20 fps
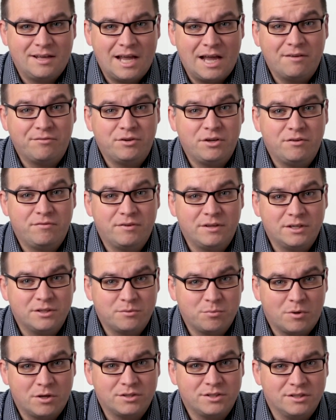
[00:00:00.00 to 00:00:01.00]
After you
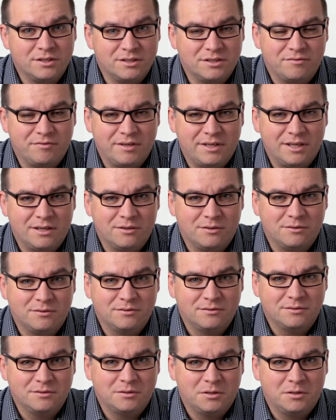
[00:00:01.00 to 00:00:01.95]
finish watching this video,